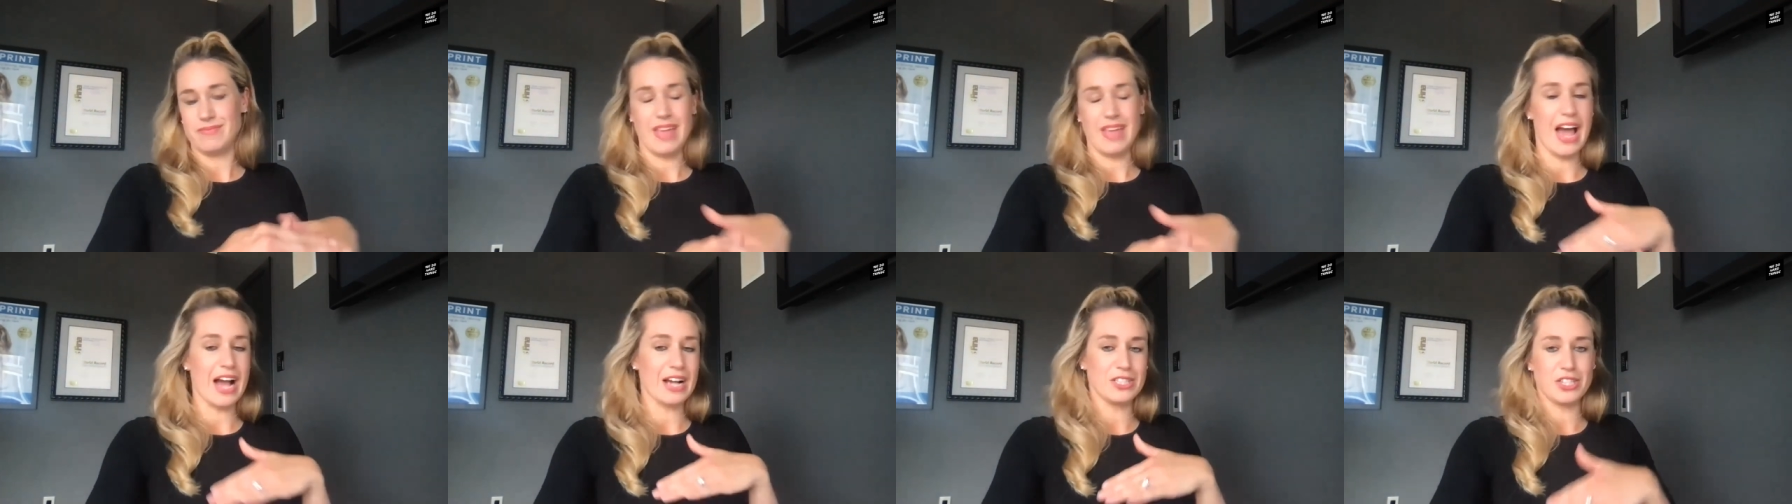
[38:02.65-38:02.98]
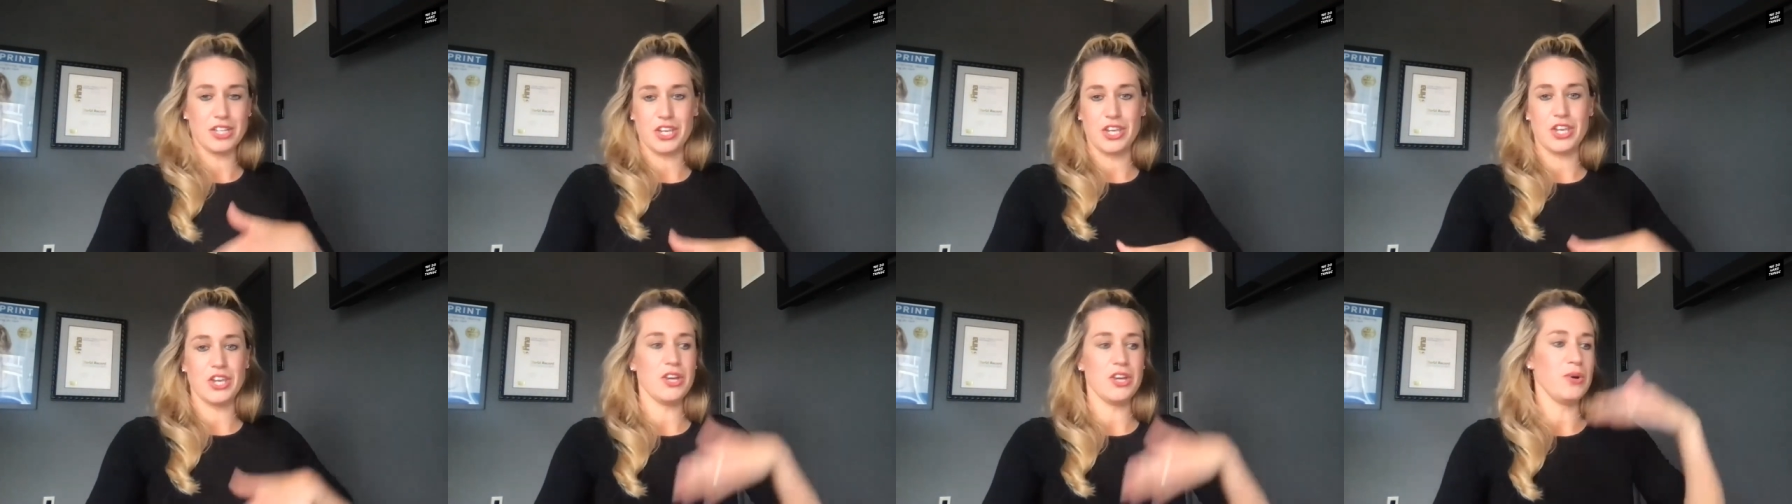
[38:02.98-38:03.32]

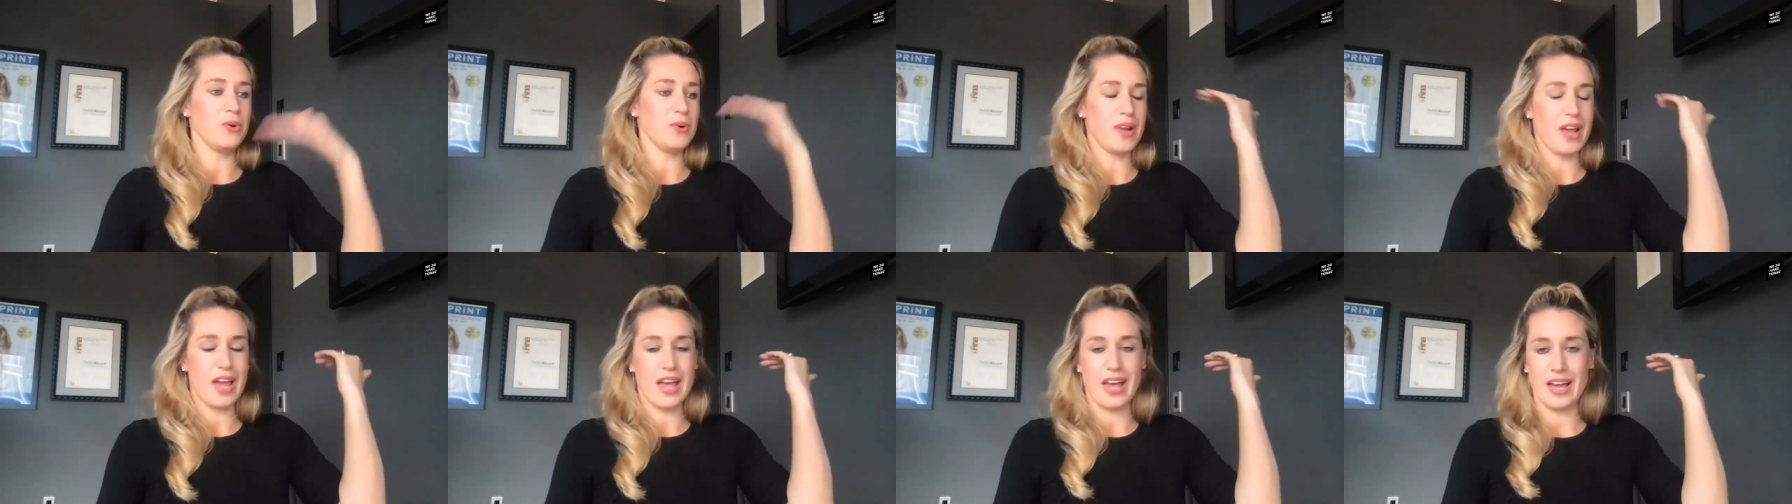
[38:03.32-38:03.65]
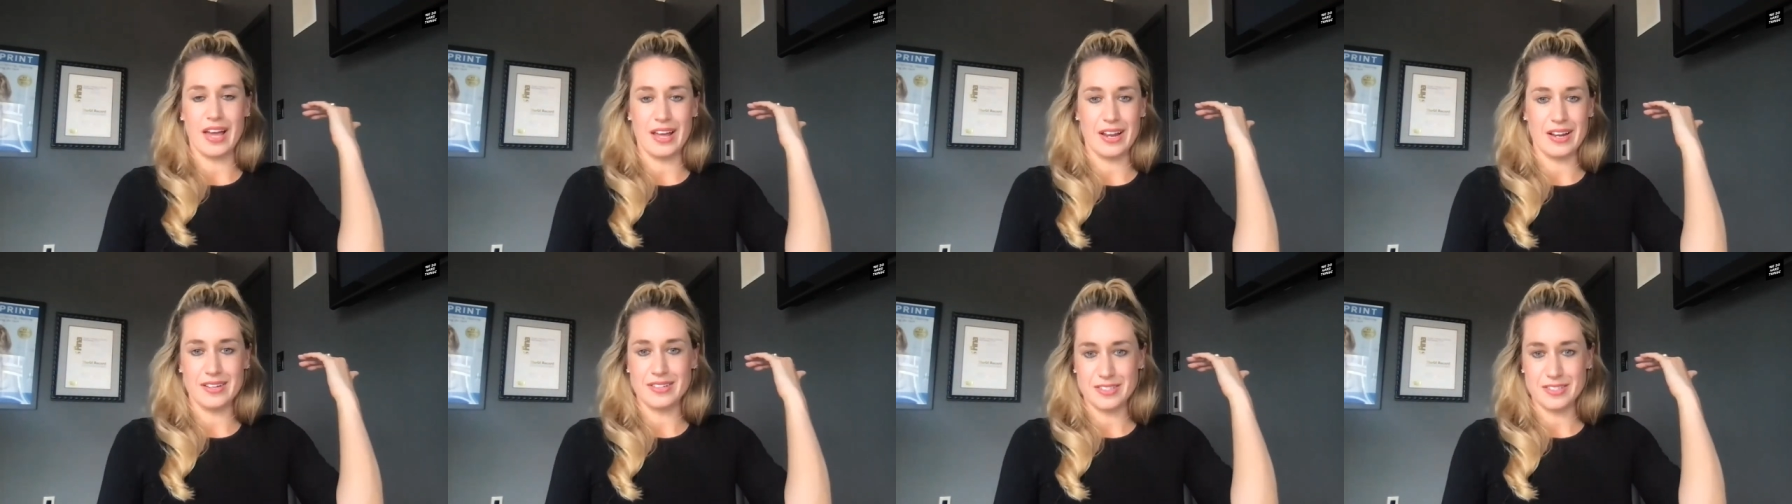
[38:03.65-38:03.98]
execute
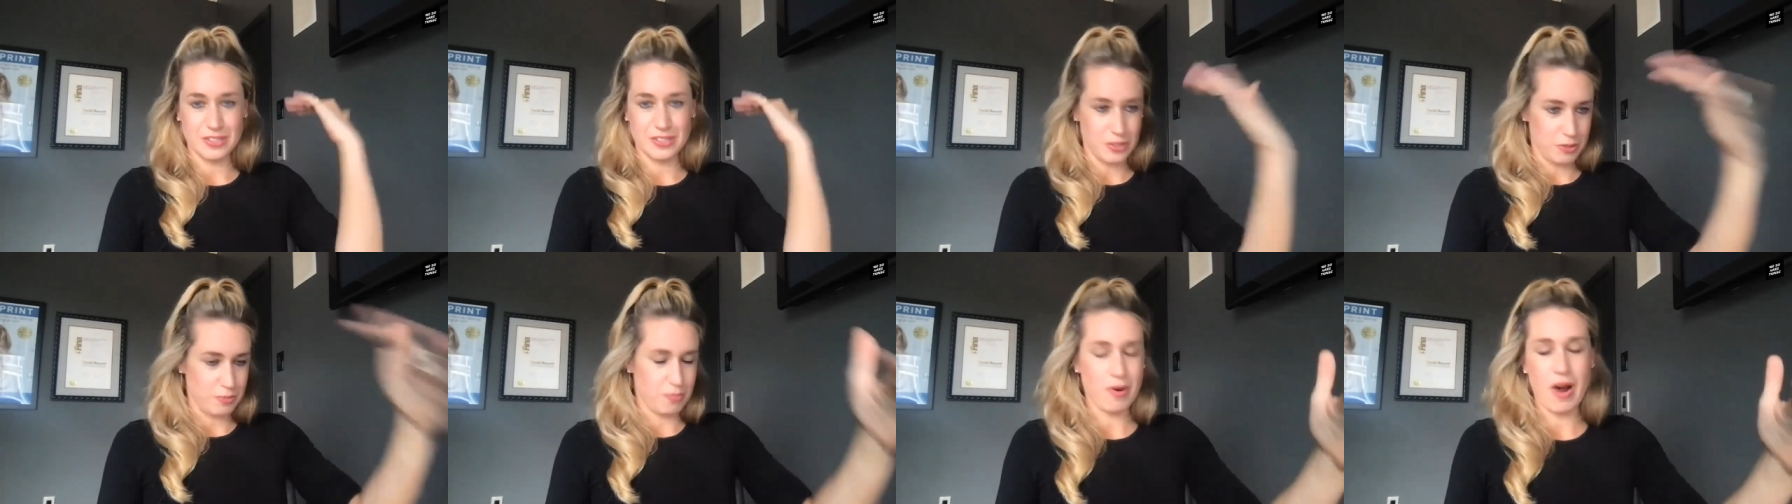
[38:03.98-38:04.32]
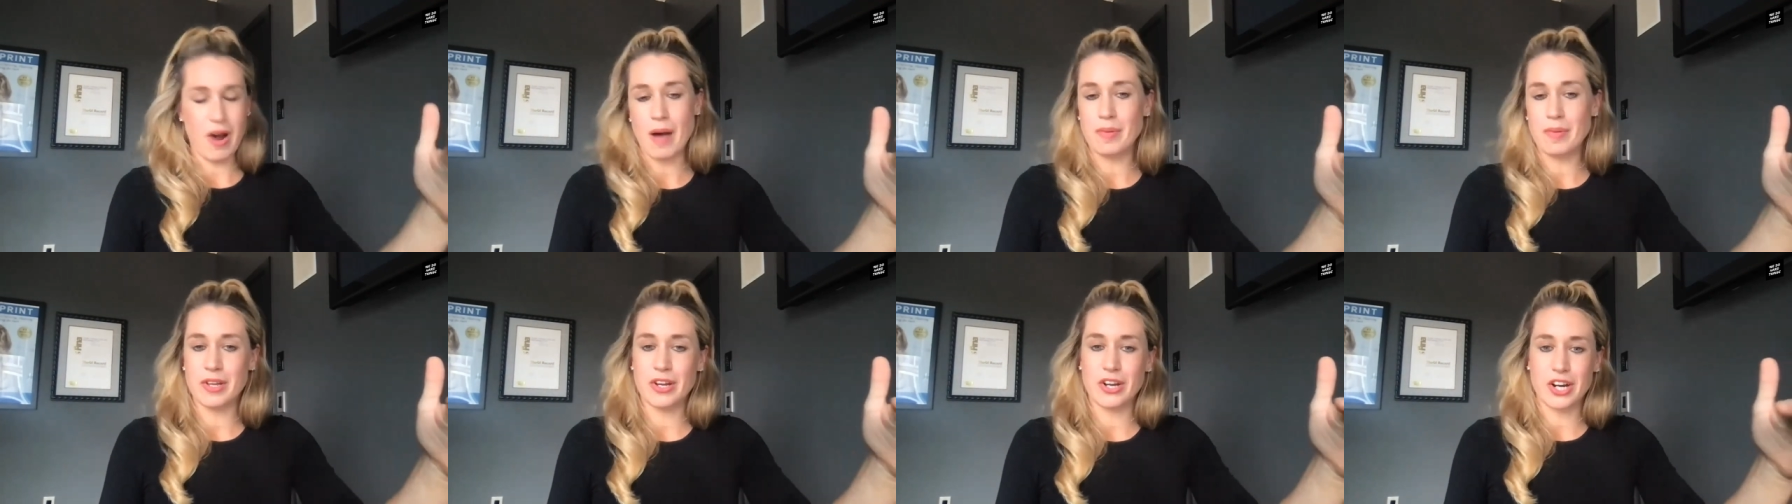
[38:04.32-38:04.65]
and you
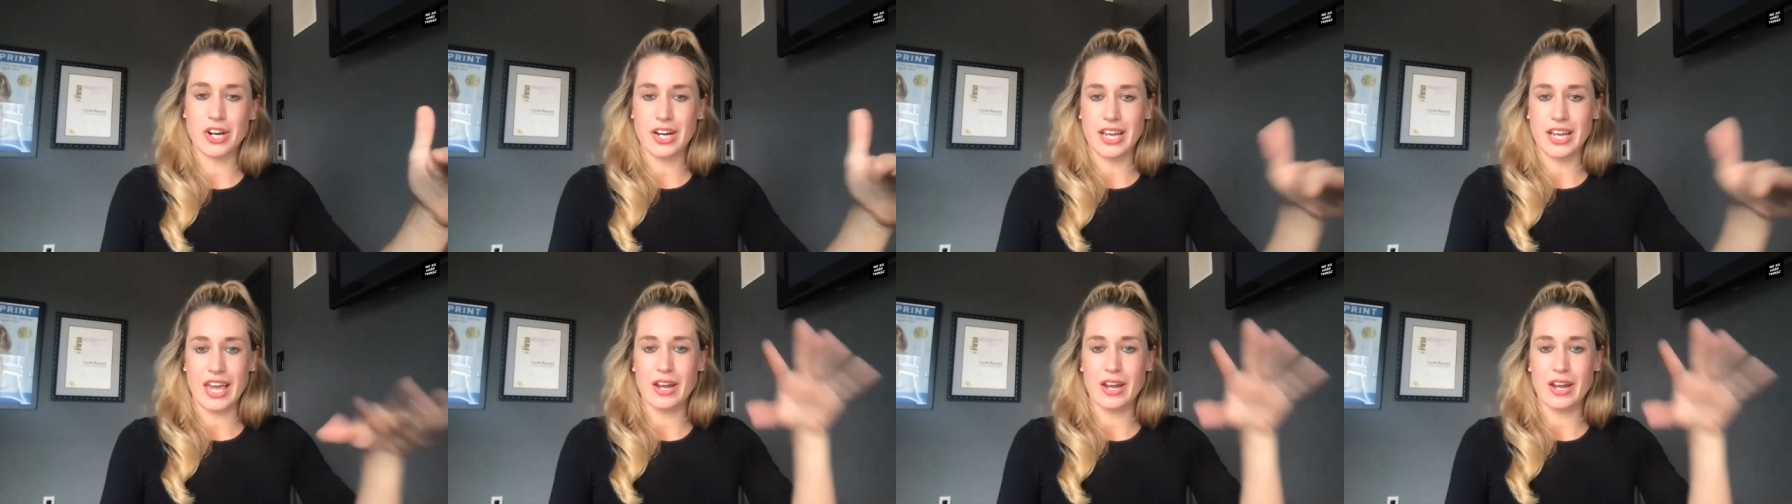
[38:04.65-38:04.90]
probably